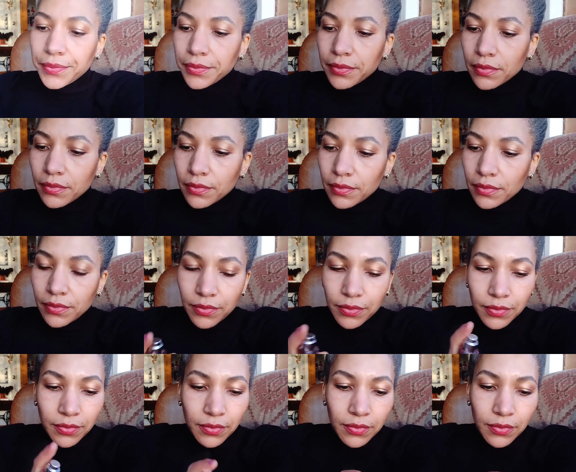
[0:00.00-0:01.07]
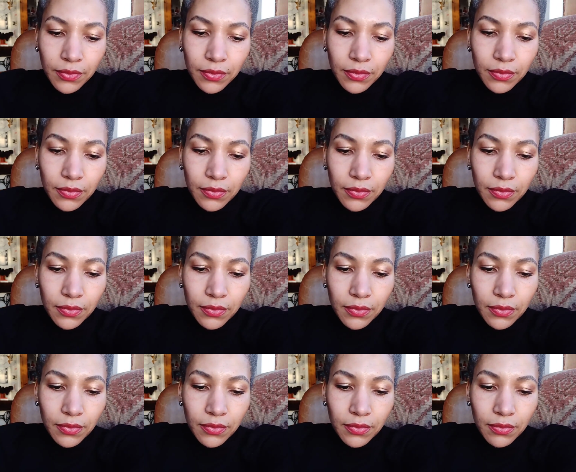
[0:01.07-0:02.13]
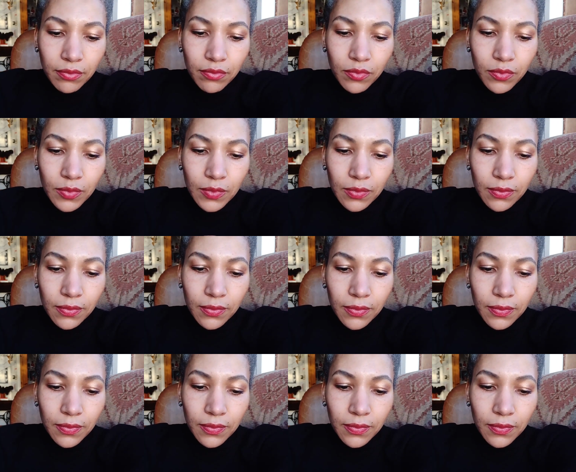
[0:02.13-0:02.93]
[no speech]